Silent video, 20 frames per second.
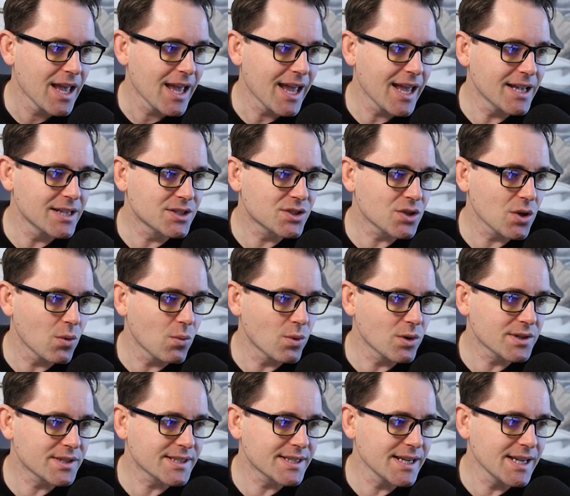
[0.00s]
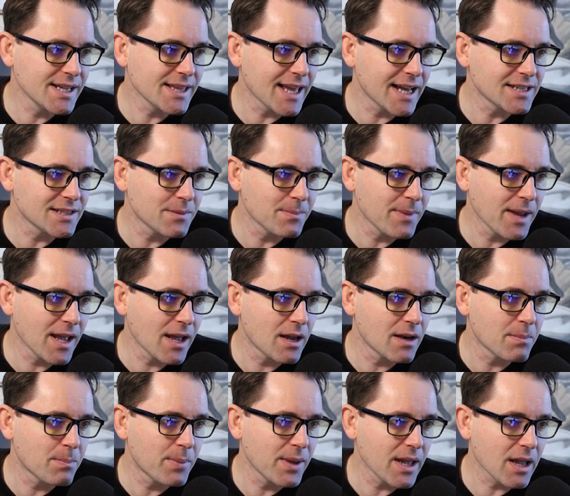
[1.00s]
And so we're seeing that
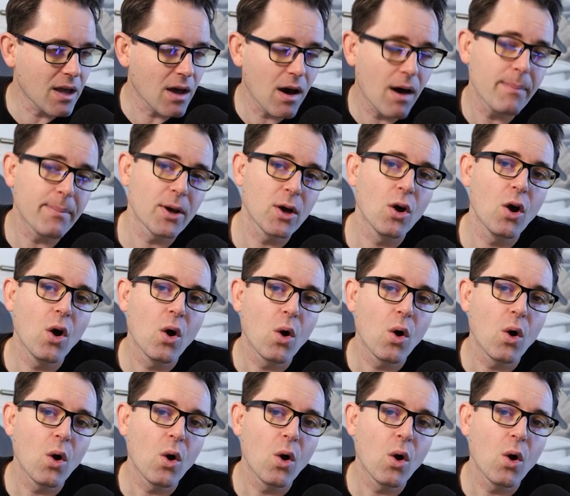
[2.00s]
demand pick up